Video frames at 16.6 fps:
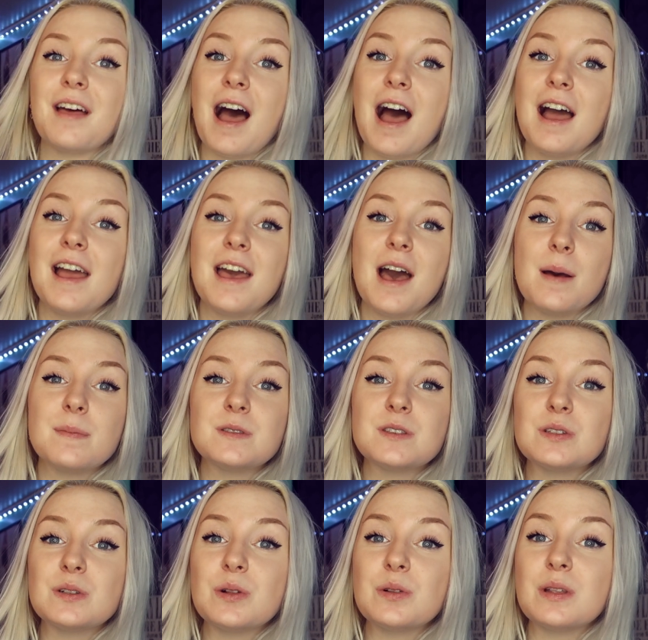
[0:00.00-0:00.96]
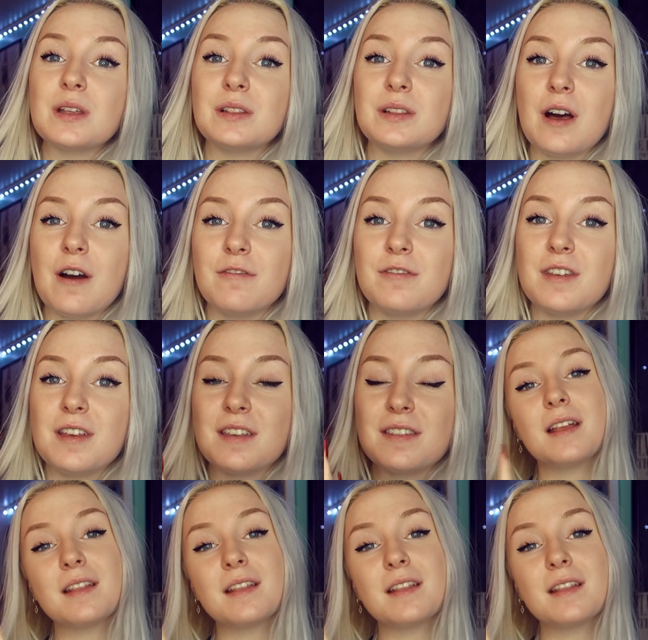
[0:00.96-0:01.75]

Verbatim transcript: I absolutely love this.